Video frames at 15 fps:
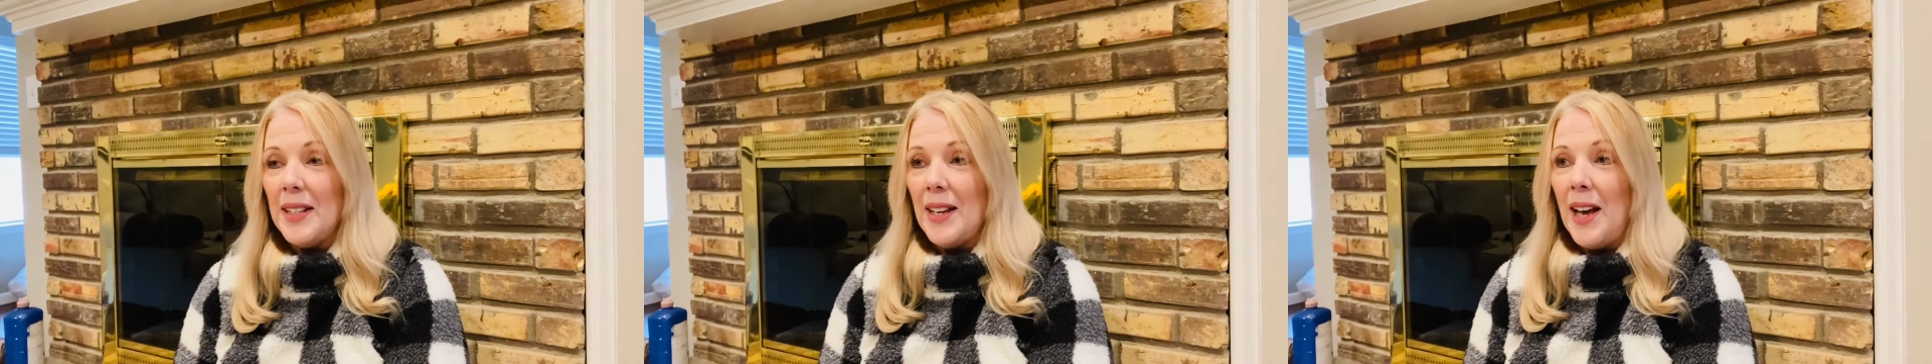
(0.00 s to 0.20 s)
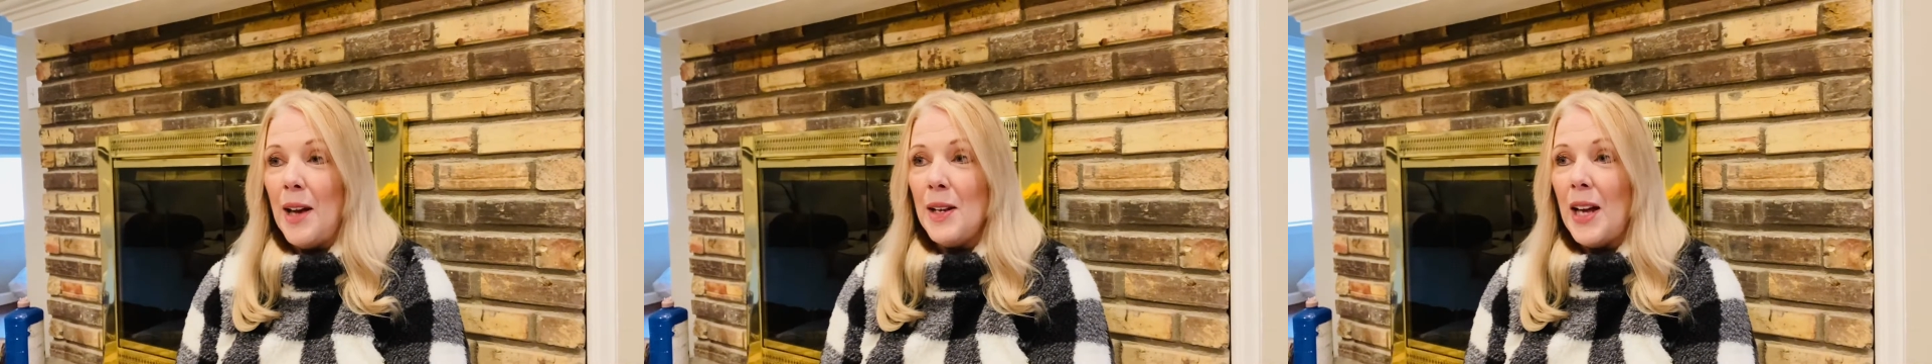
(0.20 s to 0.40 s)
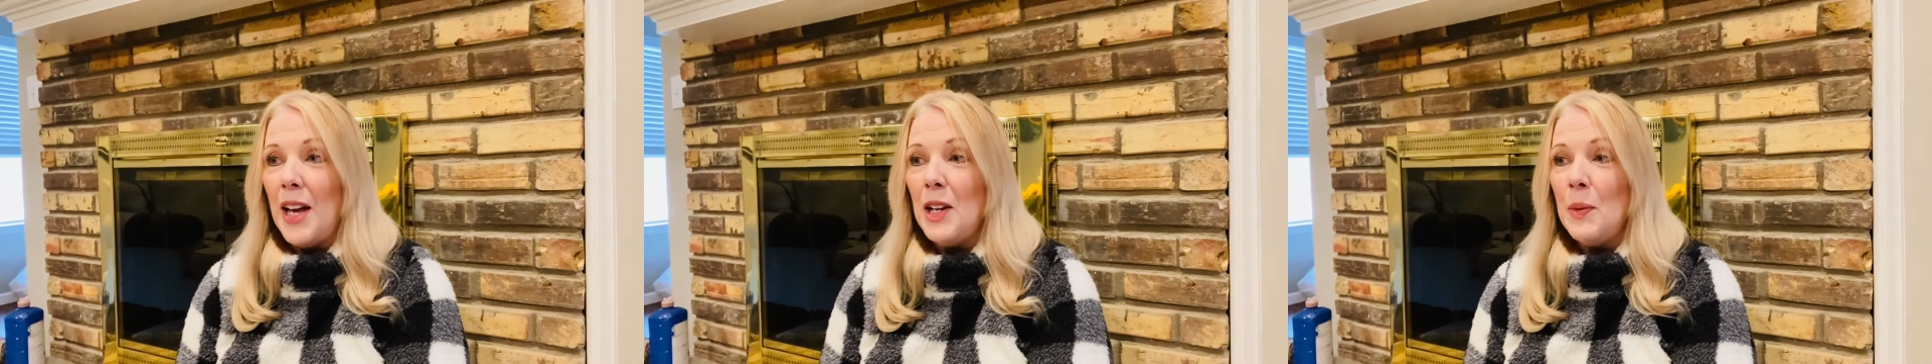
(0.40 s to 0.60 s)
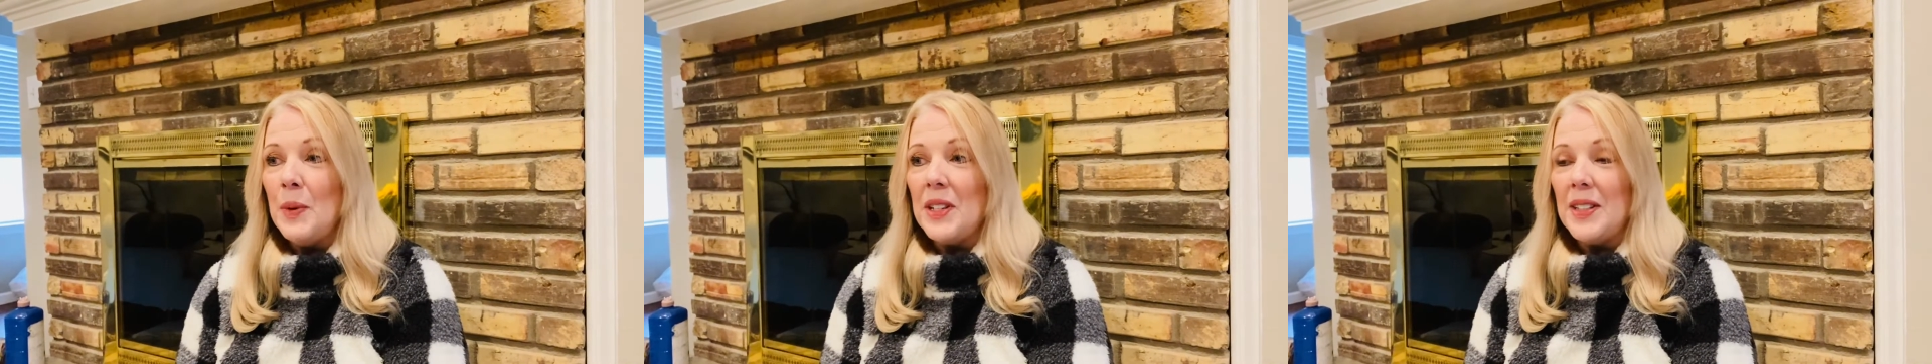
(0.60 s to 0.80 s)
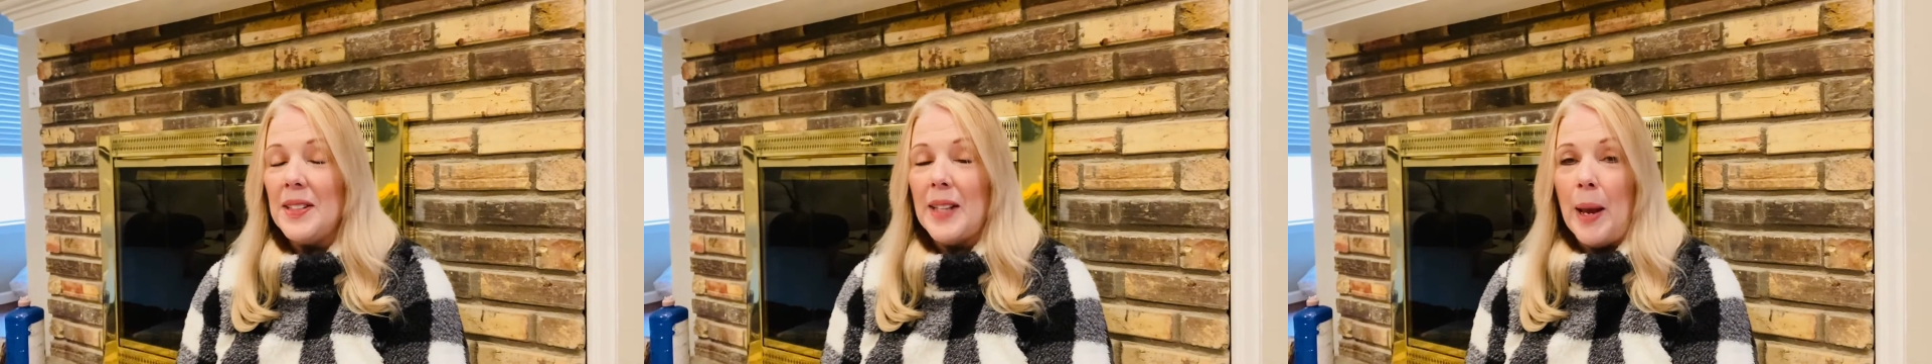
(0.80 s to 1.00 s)
I, I don't
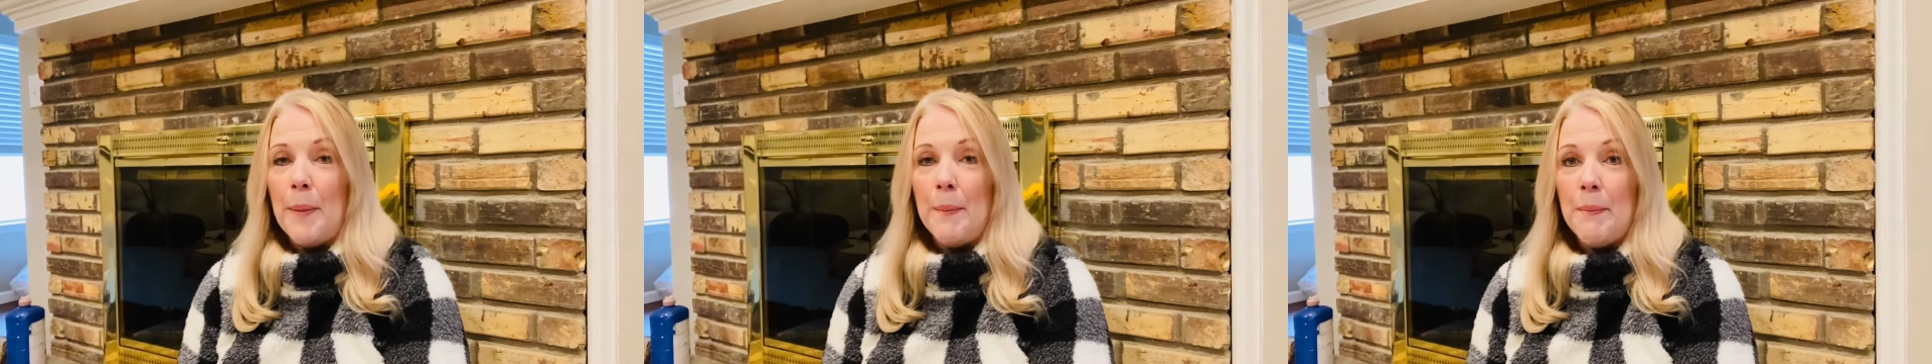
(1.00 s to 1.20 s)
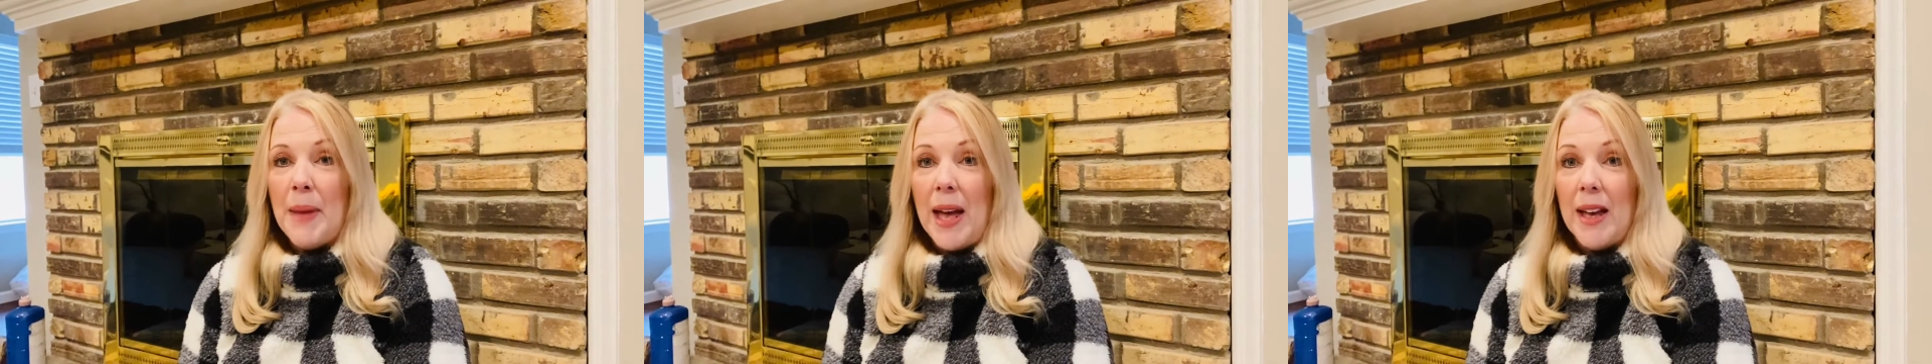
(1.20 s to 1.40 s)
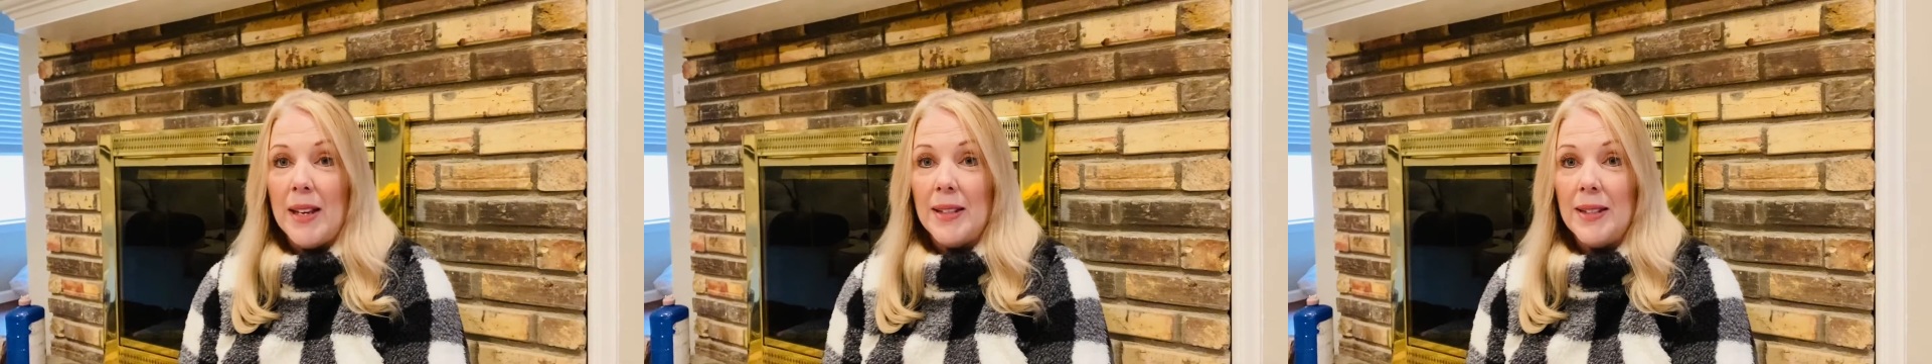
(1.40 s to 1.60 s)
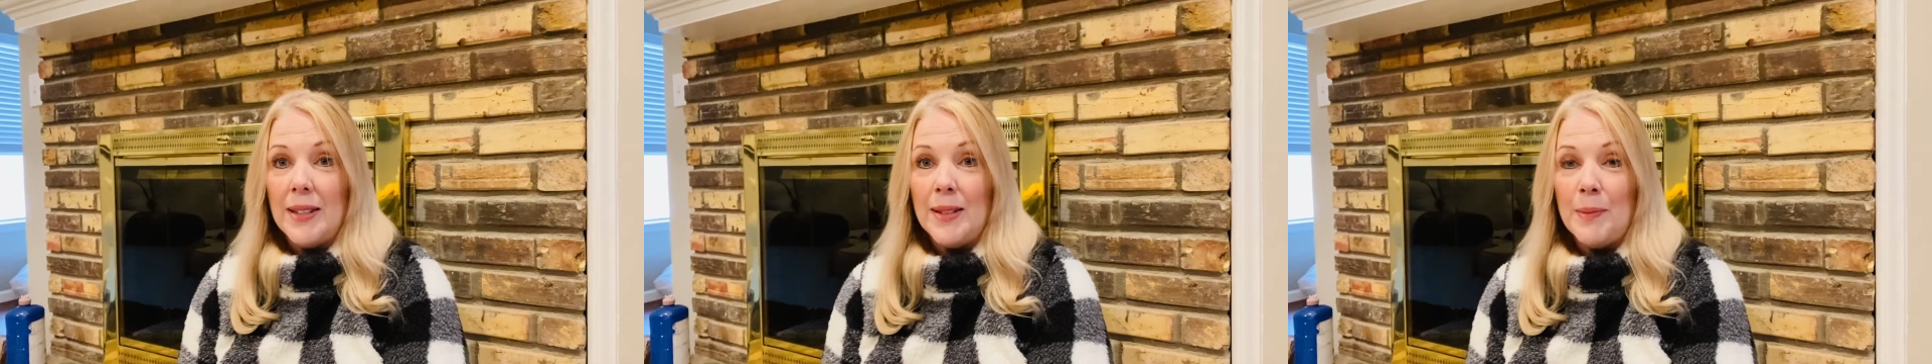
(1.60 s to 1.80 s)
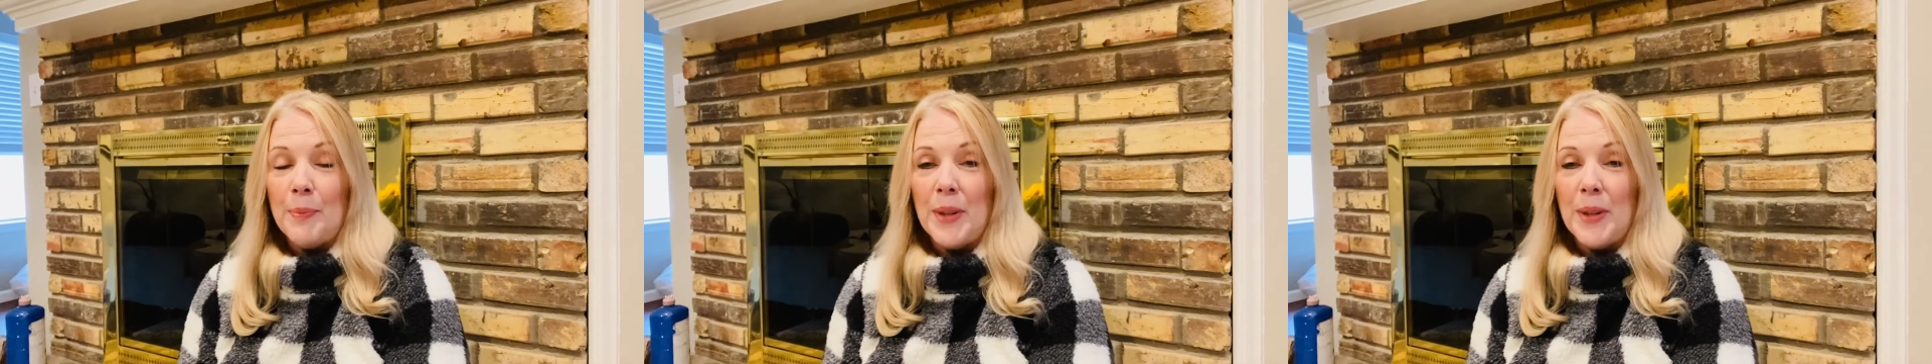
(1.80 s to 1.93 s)
want to say mess,